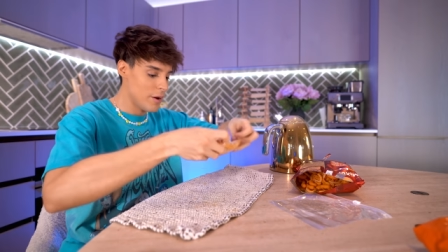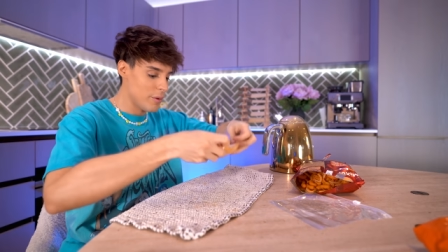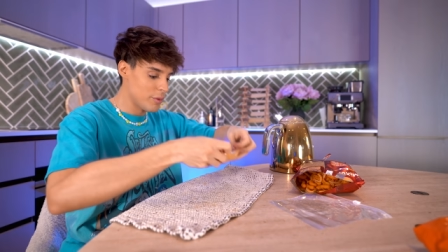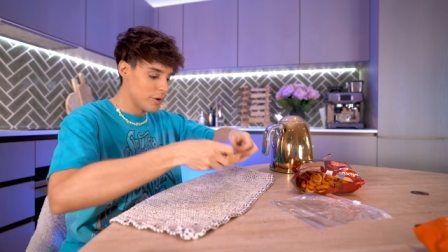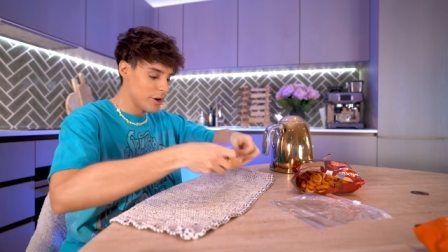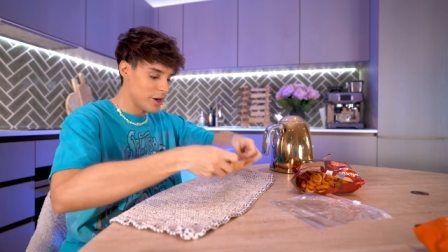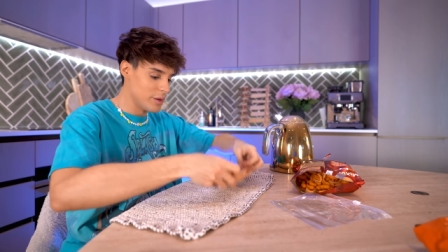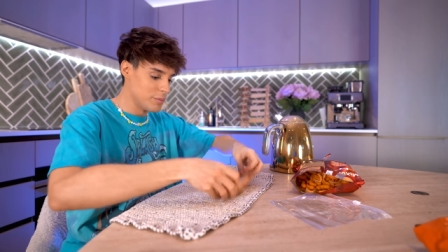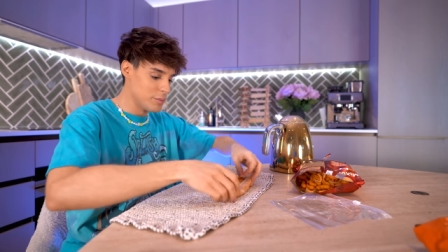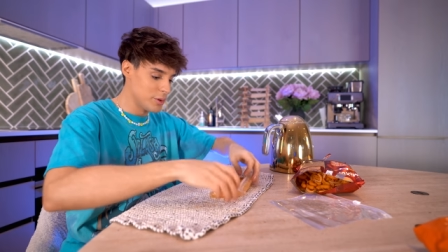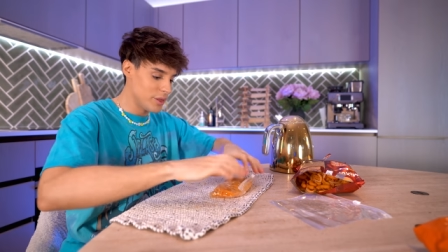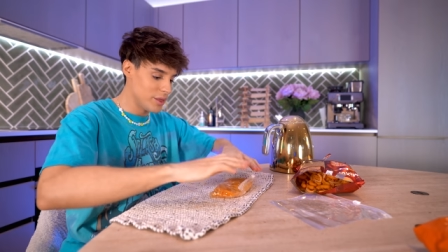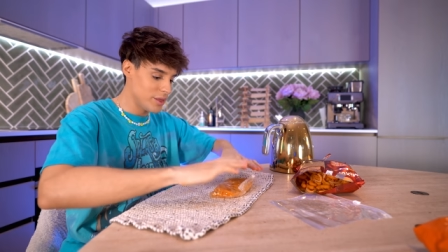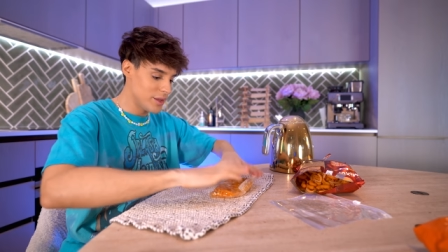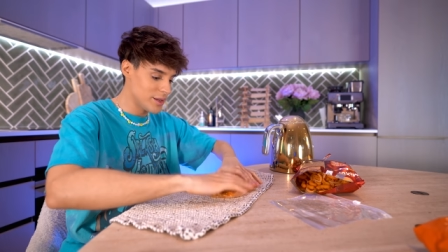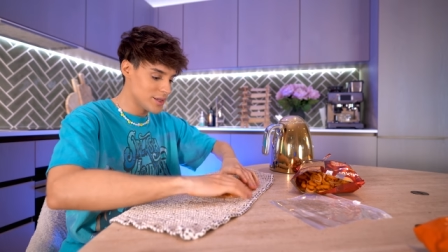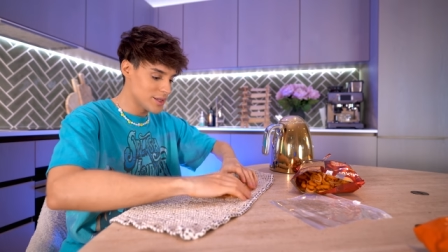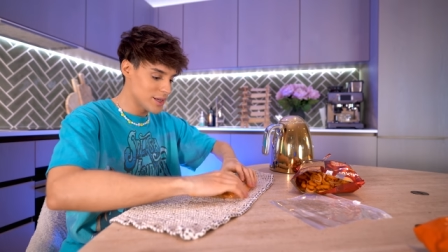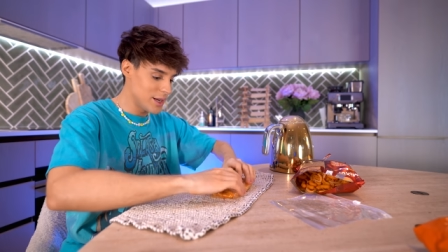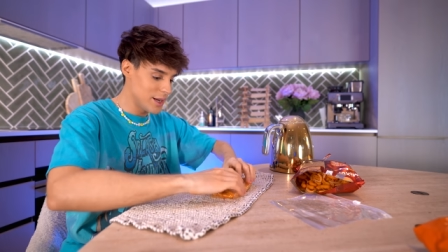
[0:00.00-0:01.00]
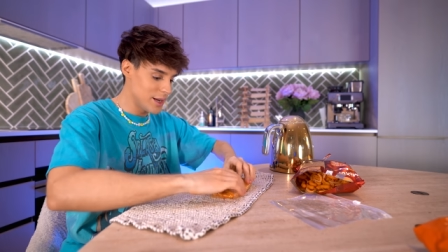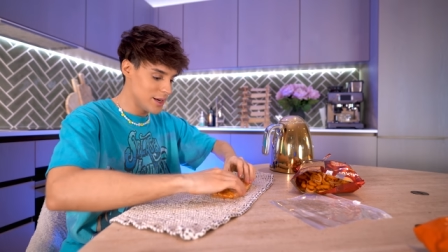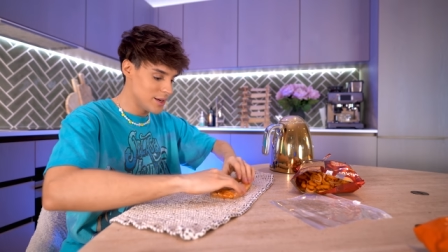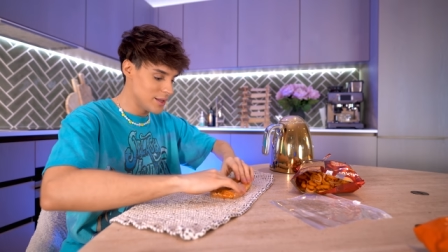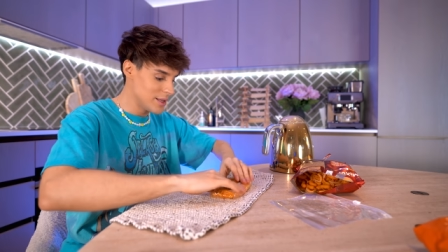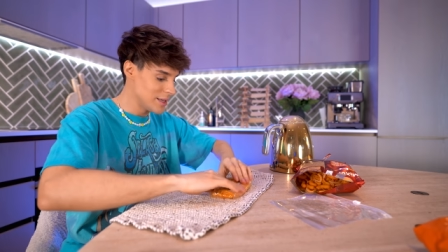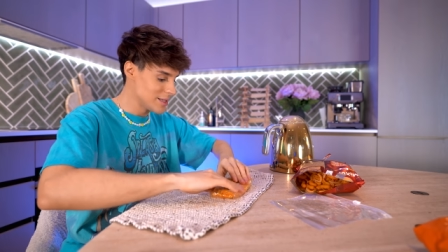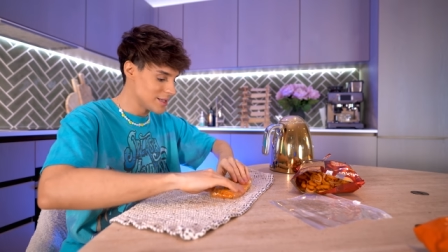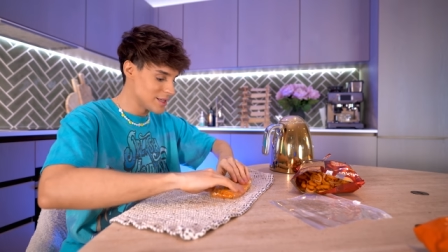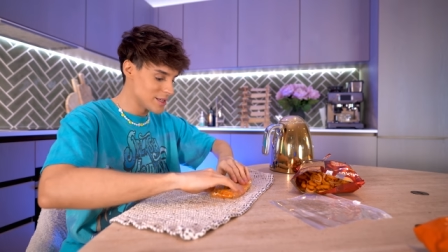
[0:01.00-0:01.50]
We're gonna put this in.
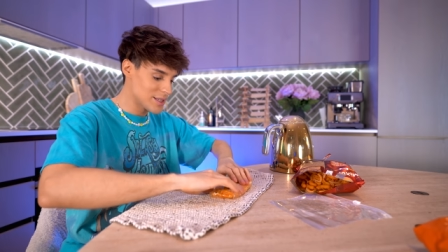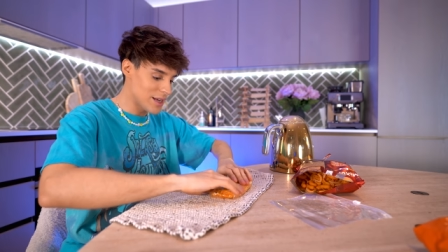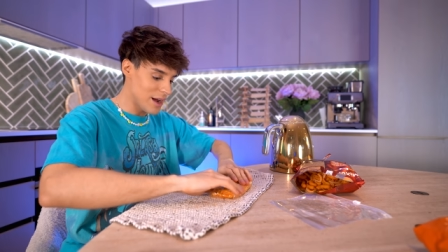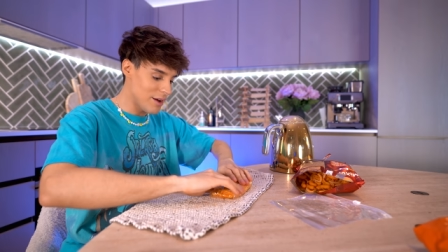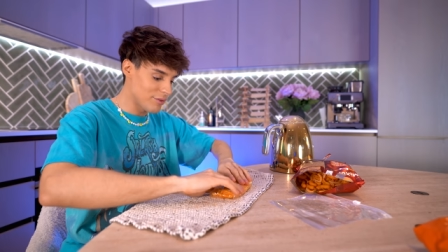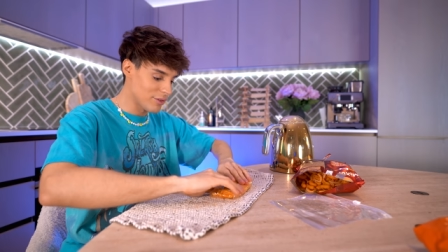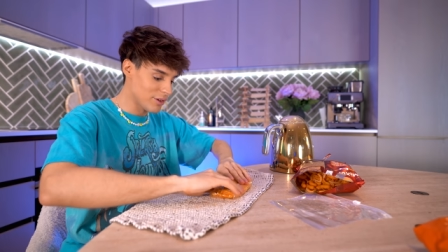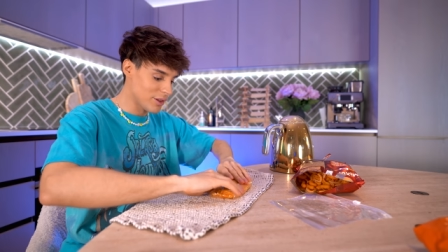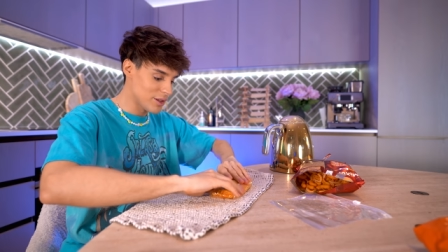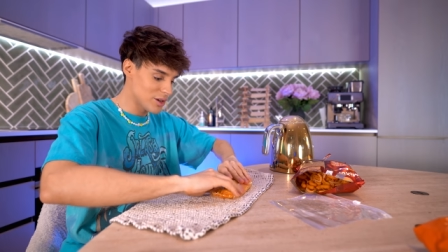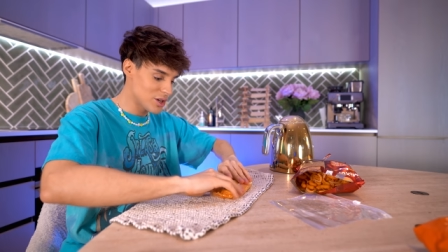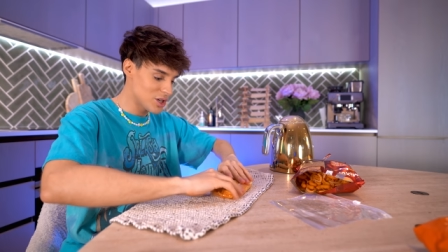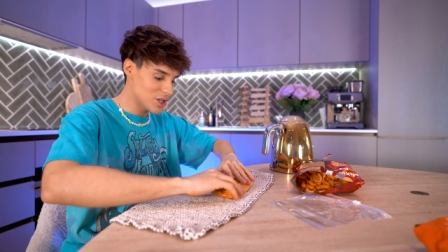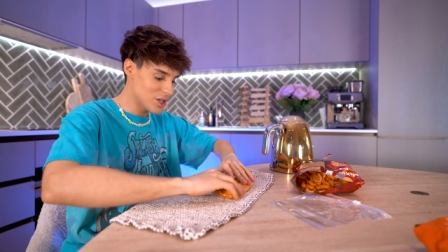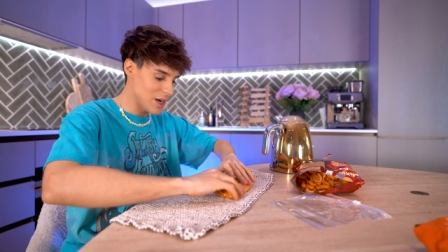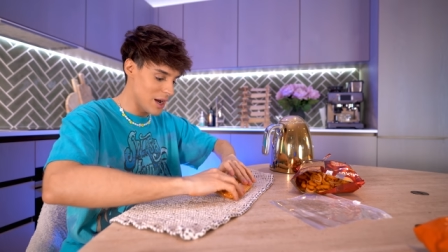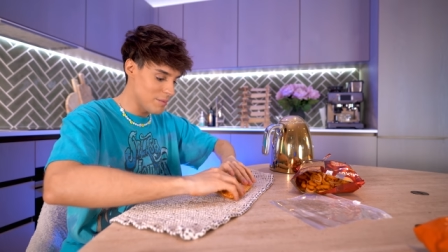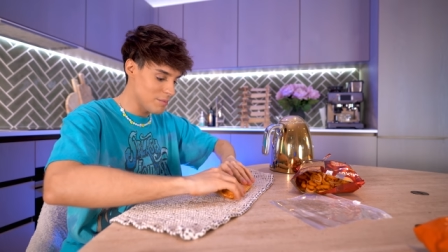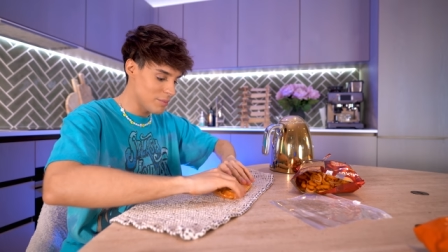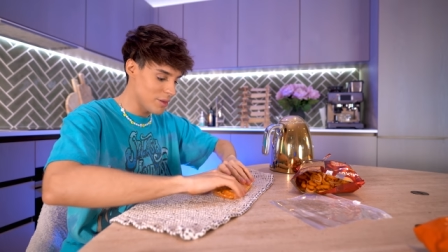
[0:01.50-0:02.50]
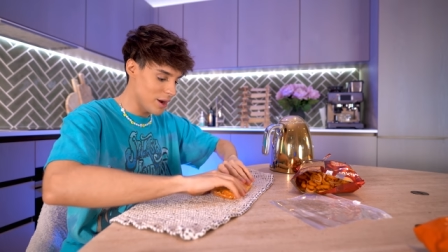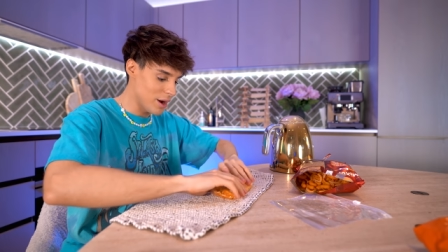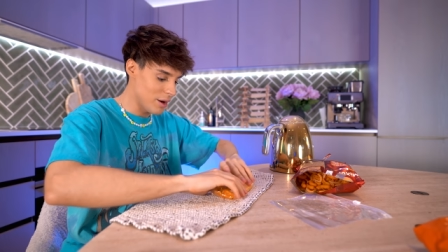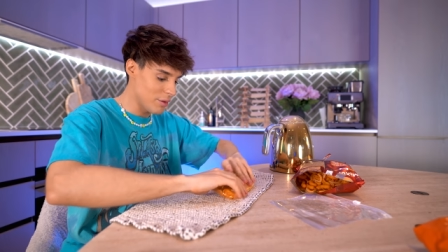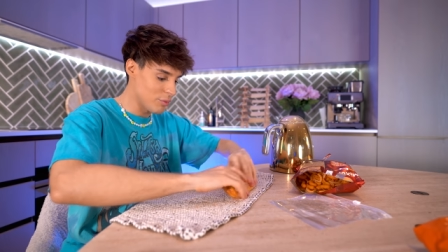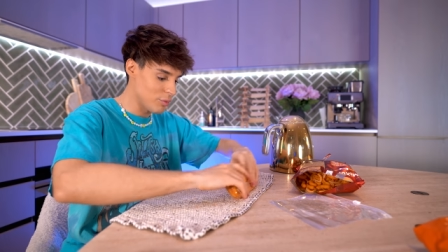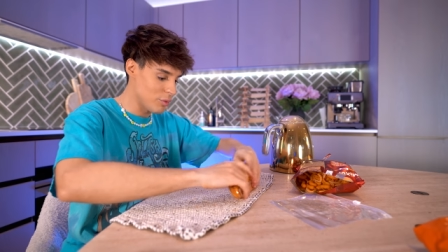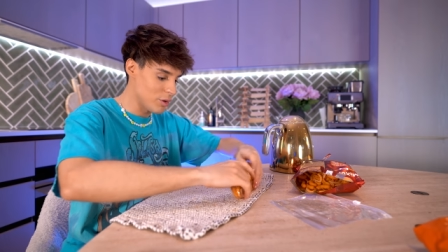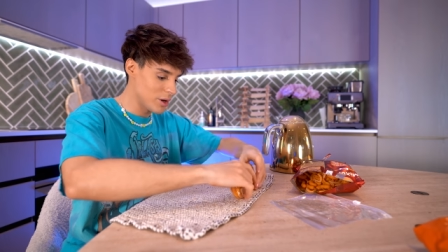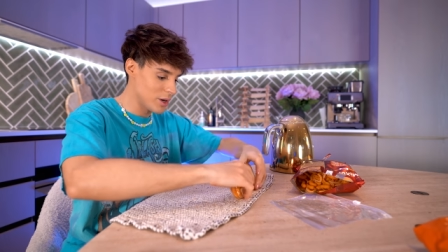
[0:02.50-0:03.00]
This is definitely the shape that I
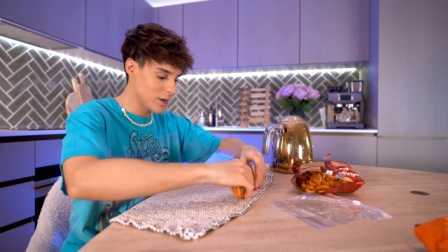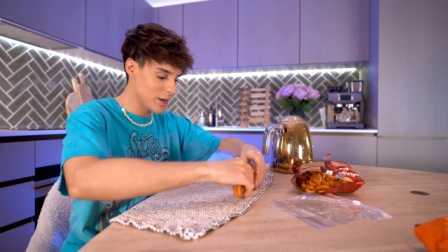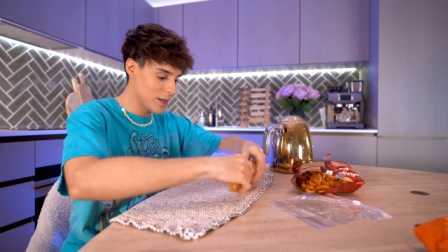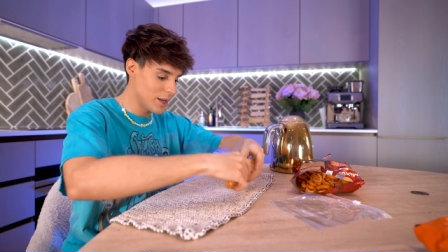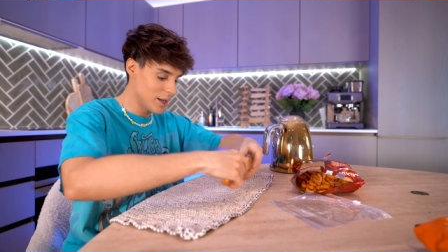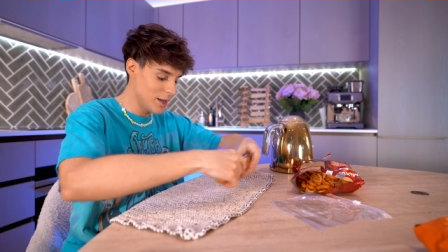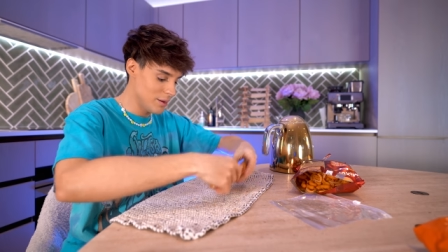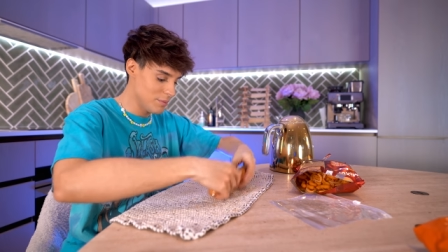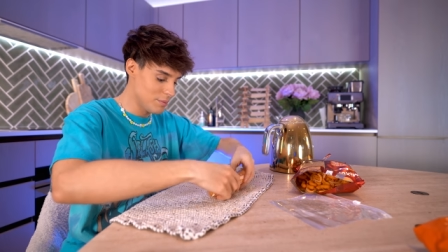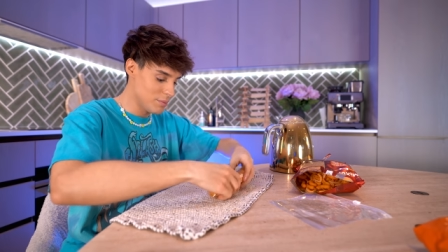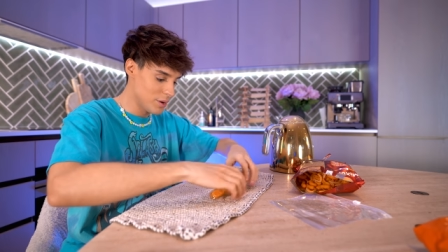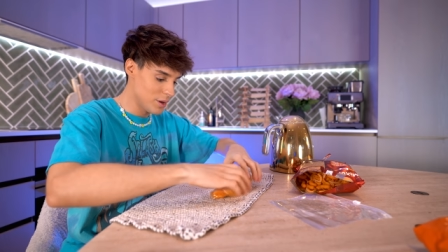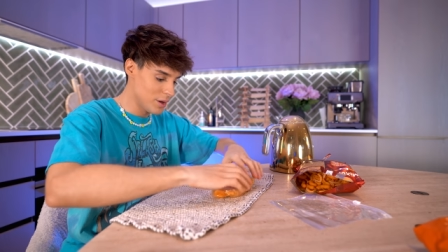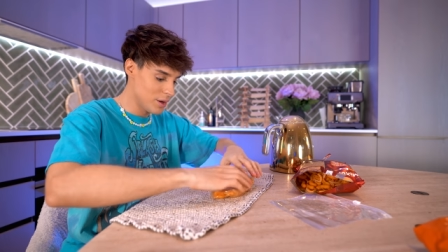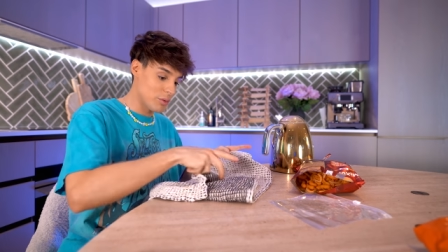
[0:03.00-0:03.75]
wanna keep.